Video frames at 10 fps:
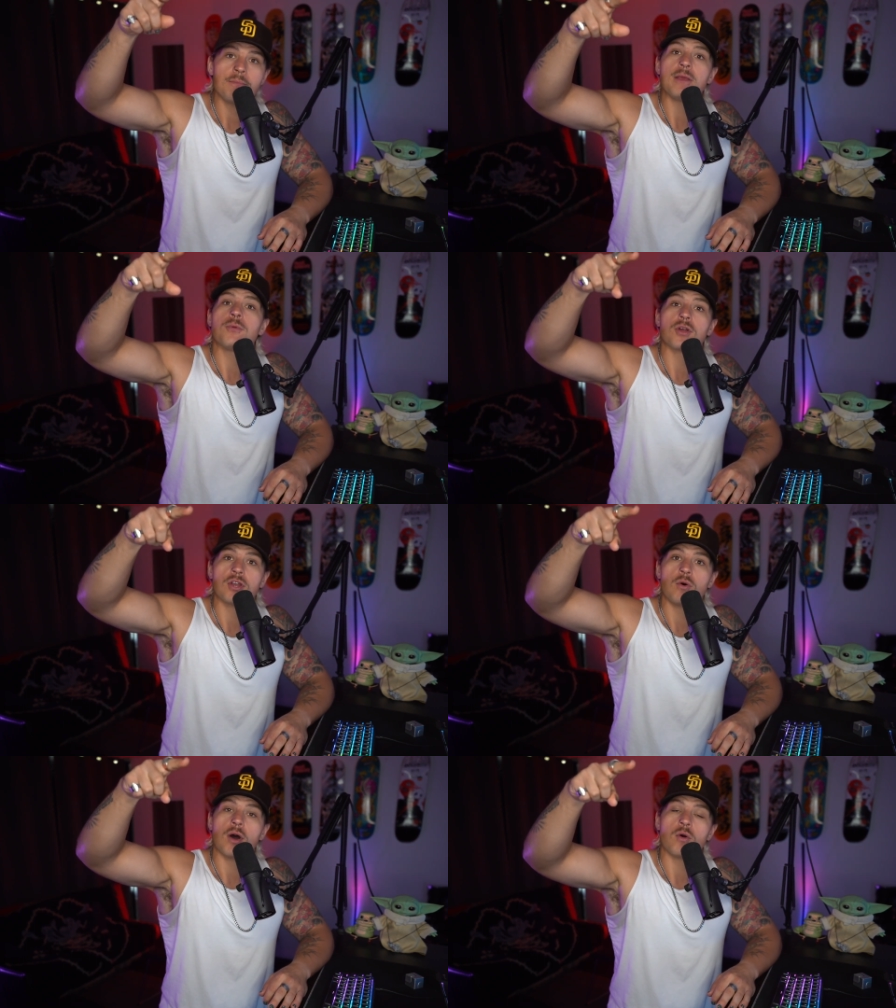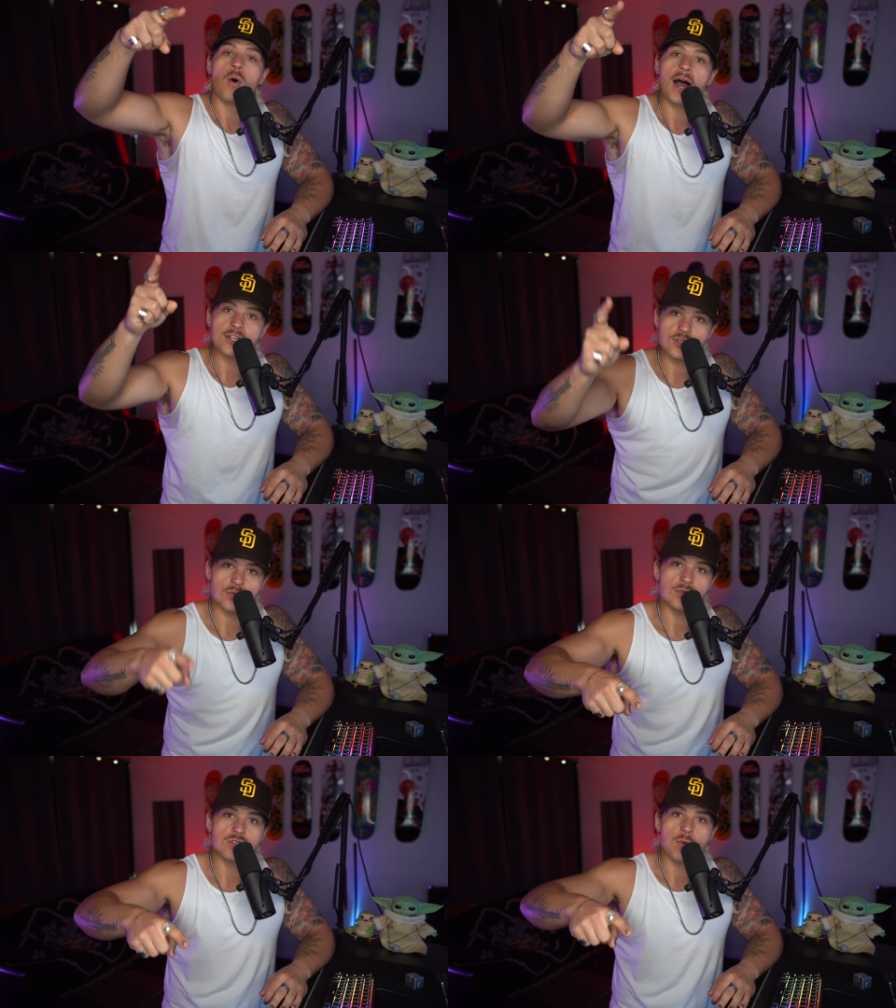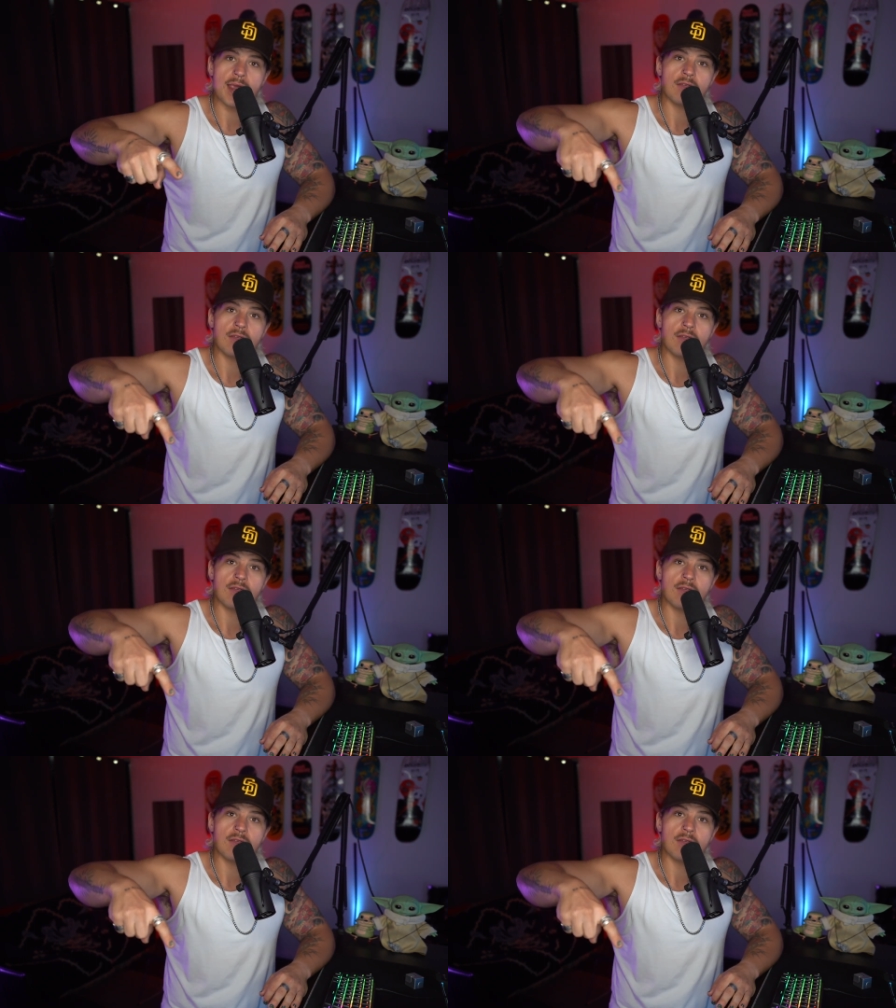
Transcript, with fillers: people are going to want to watch, you lose the weight.